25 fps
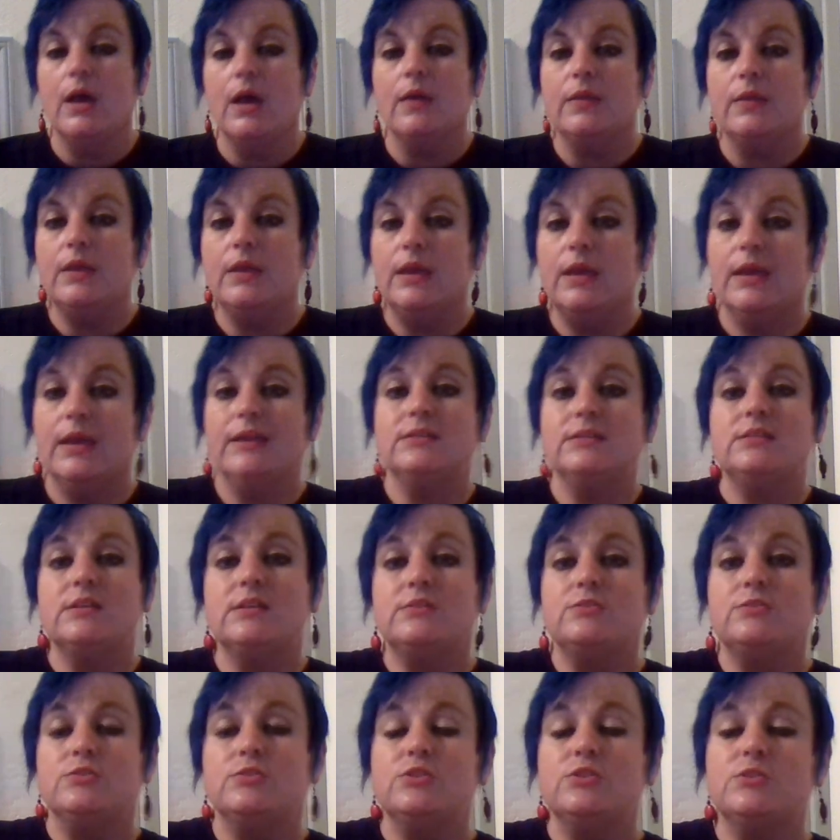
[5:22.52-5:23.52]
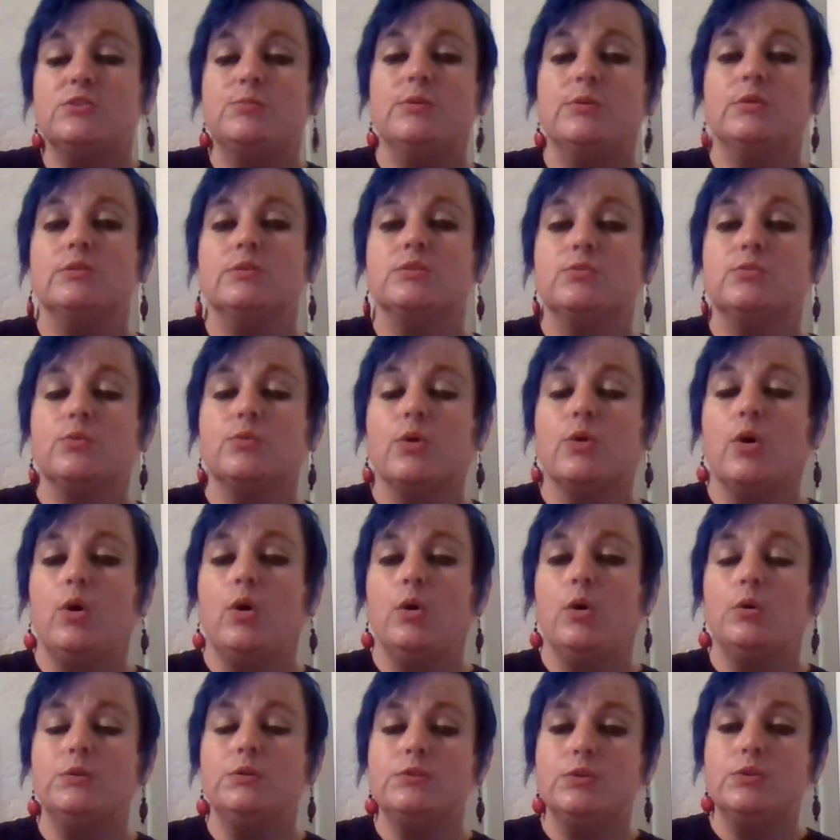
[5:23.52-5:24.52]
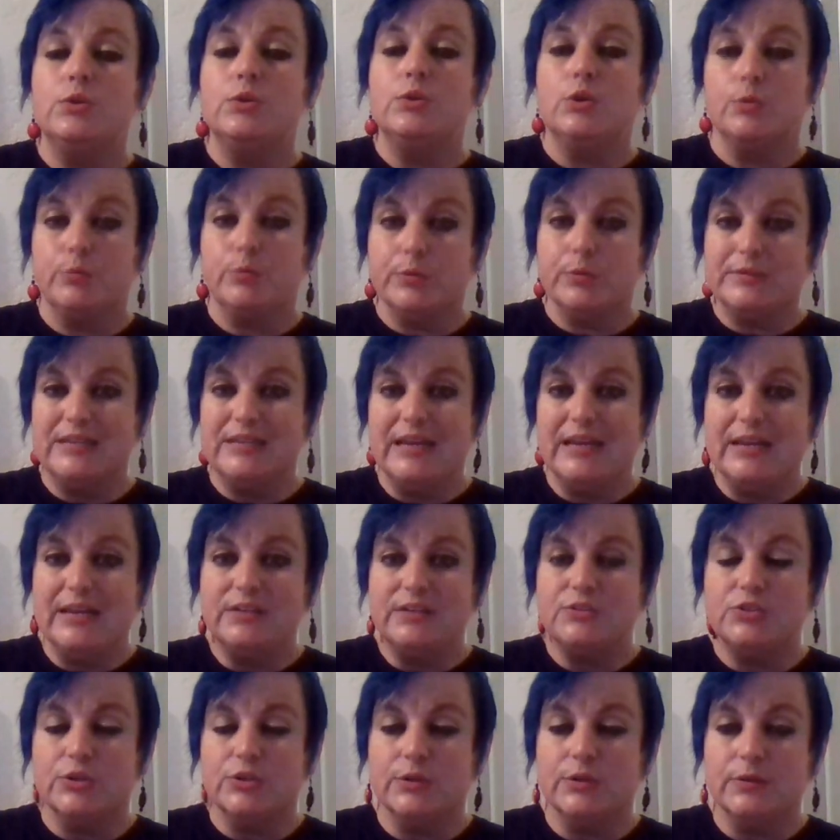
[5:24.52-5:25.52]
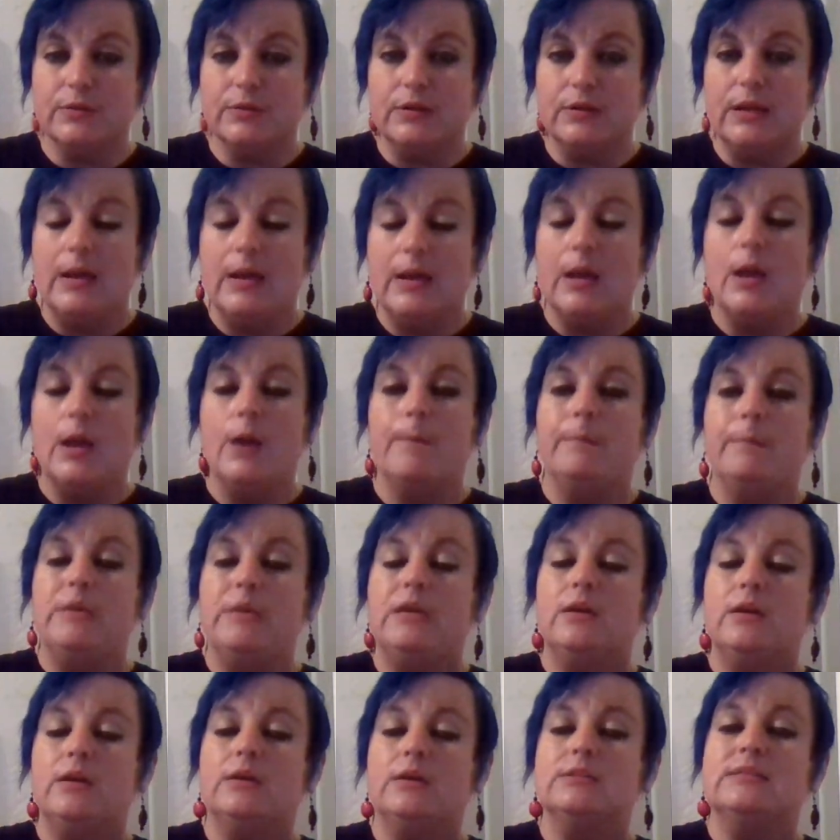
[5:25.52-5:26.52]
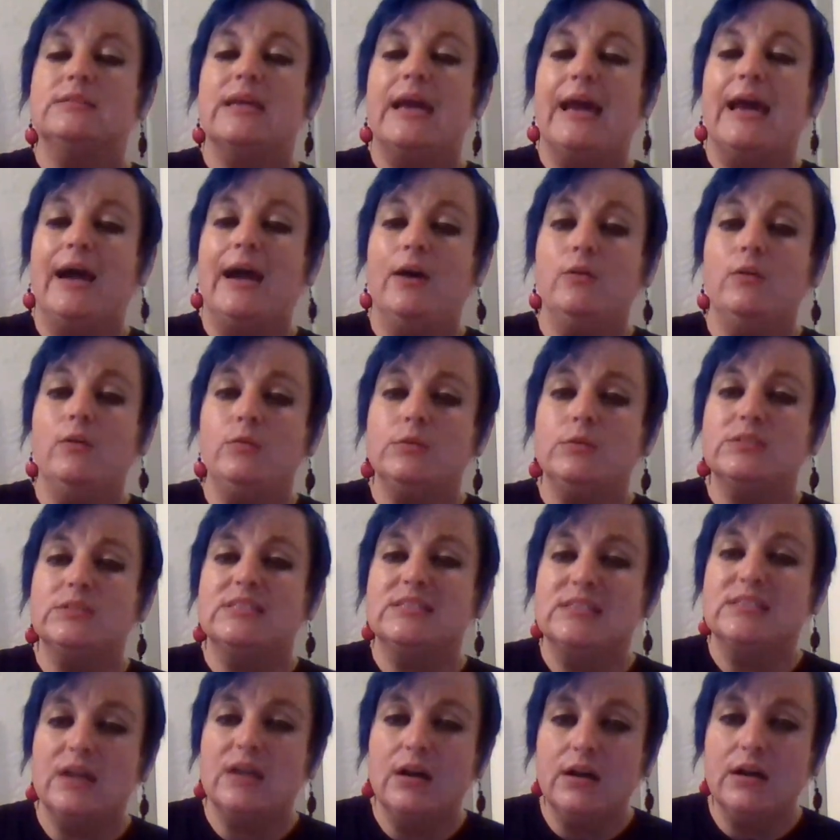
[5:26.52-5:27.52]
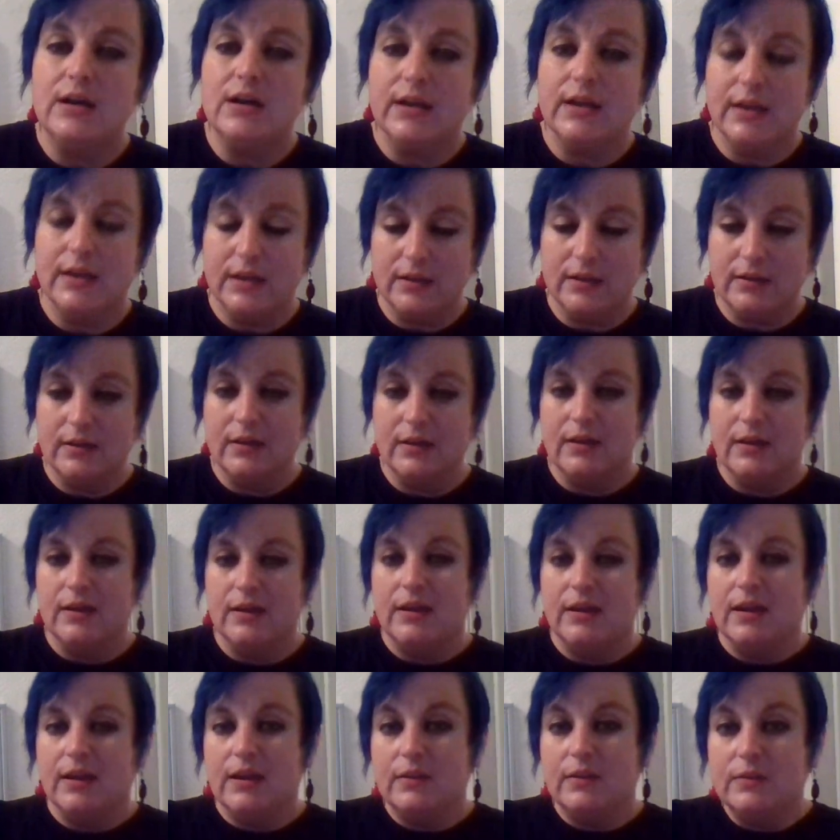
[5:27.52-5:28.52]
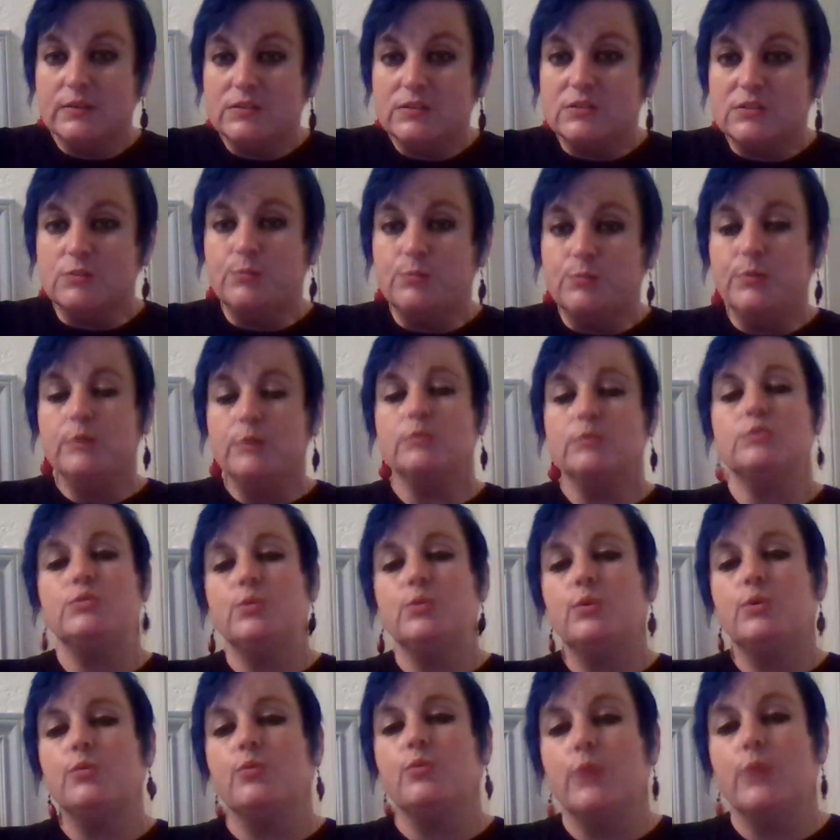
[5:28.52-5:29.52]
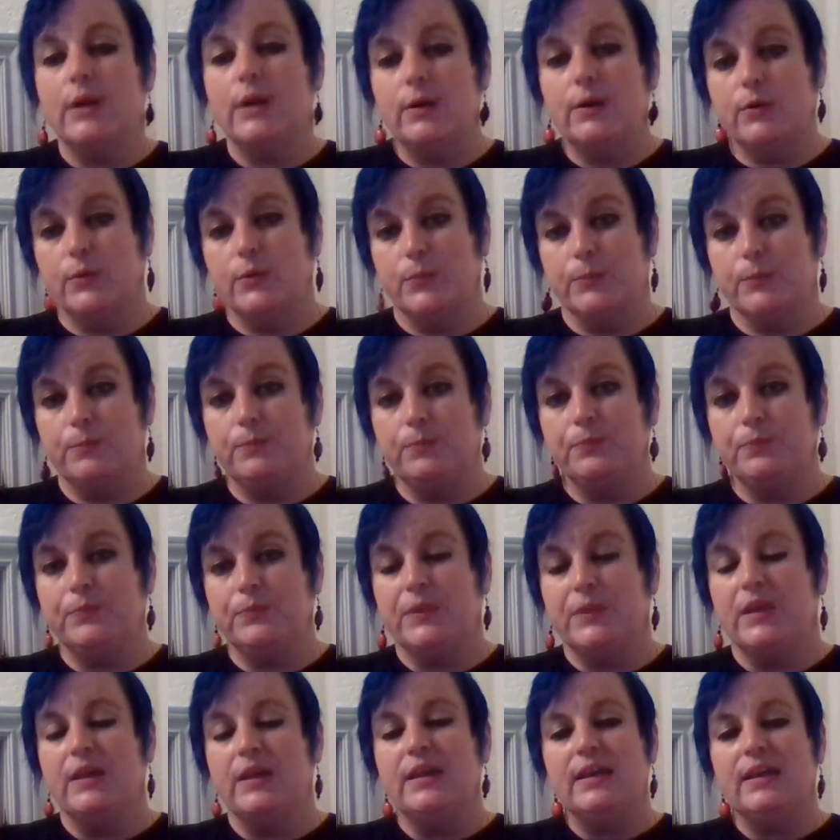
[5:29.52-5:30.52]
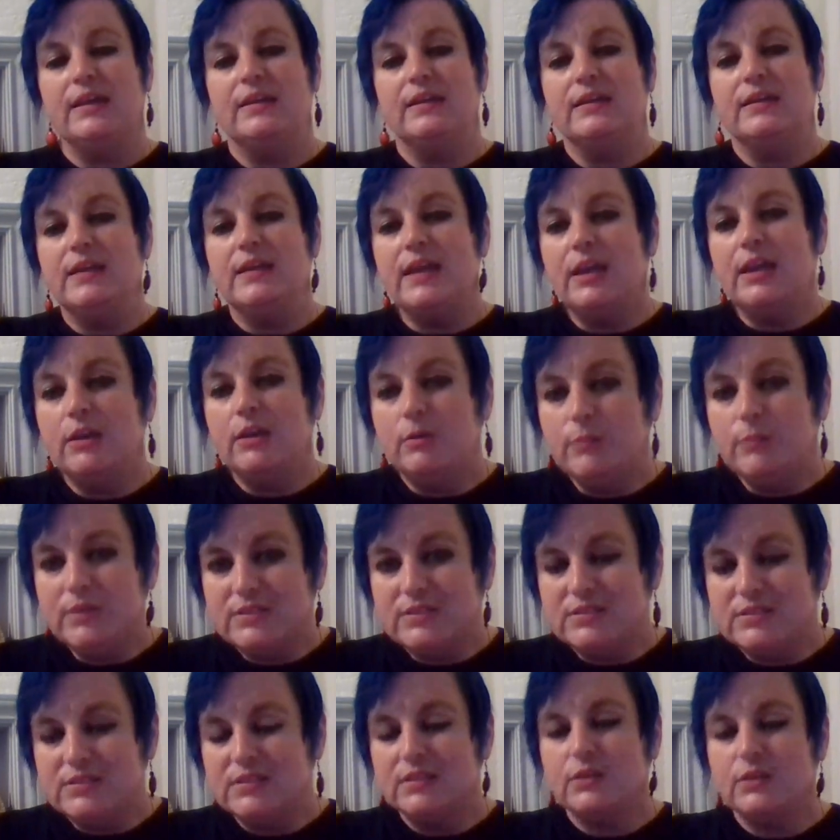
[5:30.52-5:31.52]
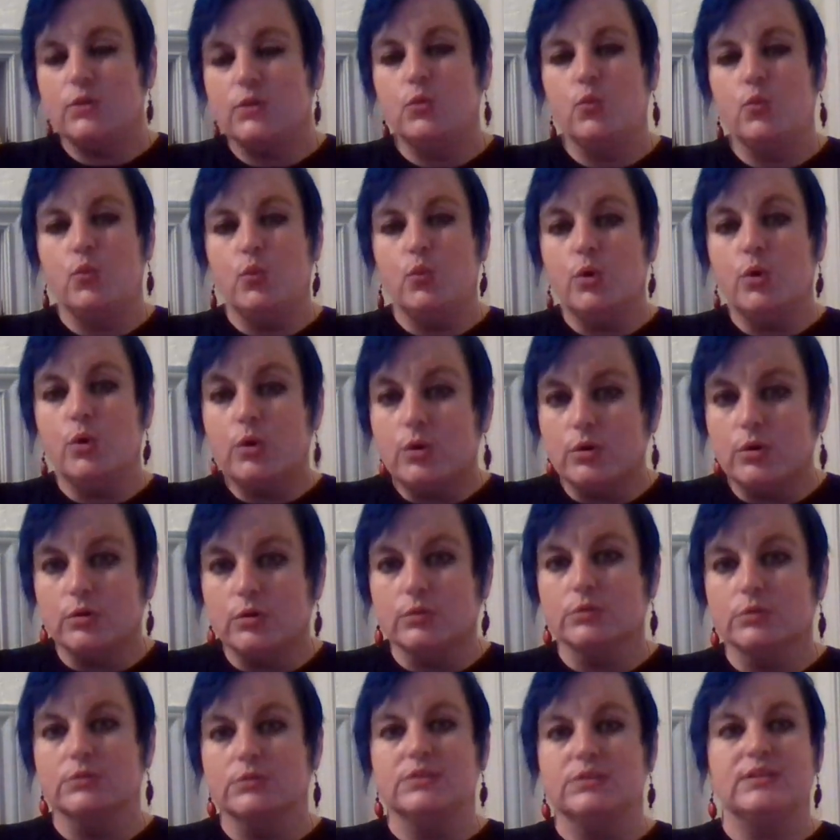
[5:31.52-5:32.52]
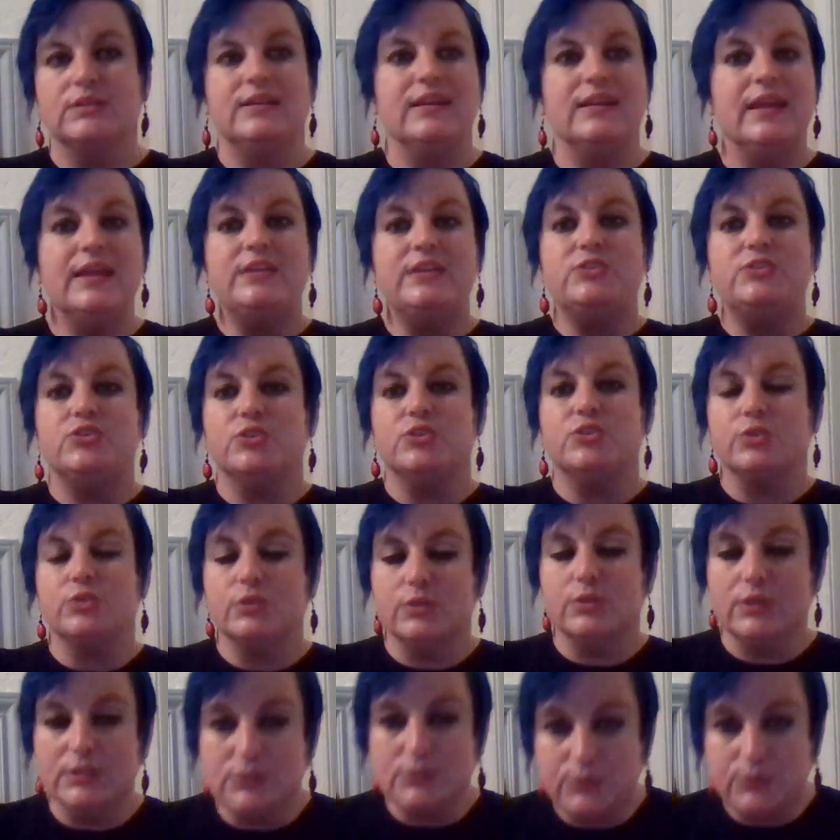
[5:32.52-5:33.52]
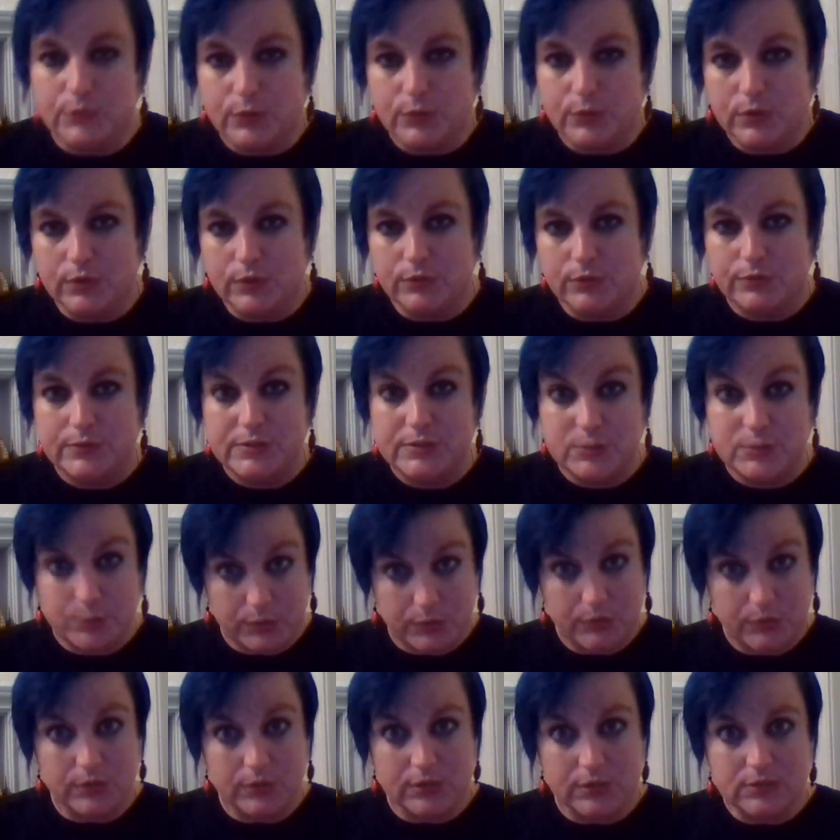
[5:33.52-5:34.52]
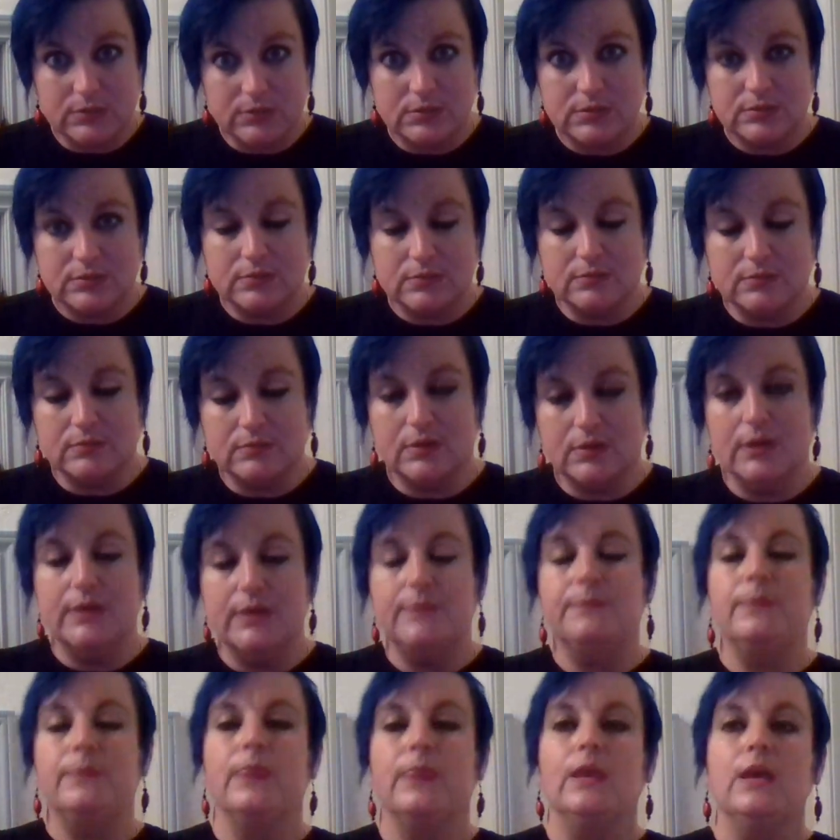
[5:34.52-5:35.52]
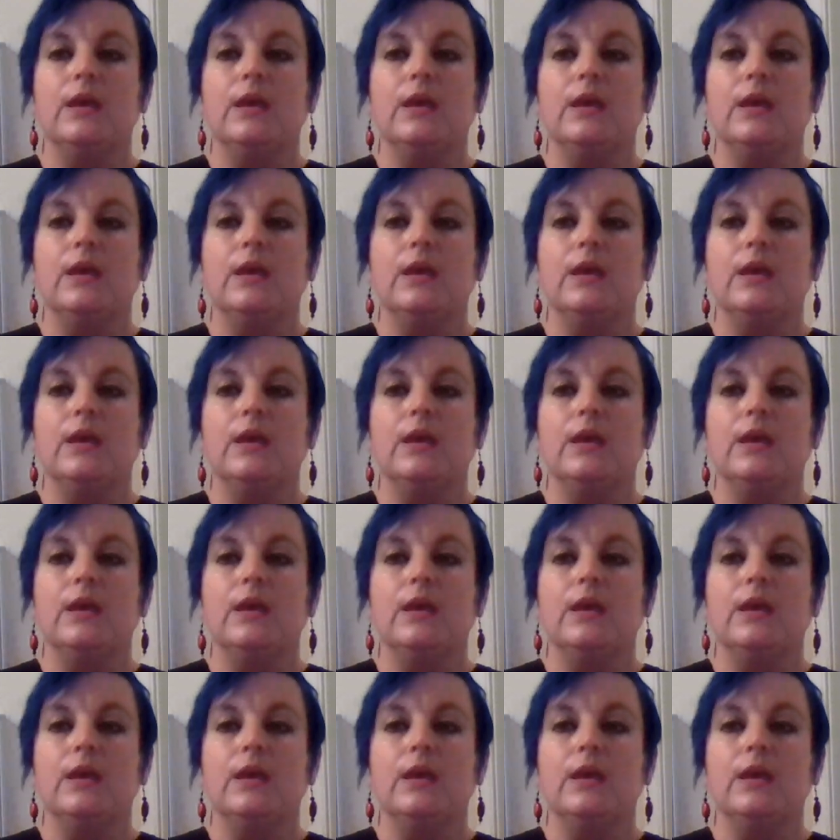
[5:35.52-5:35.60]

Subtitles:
The ancestor spirits were also your protection because outside in the spiritual realm, in an animistic world, nature is full of spirits, right?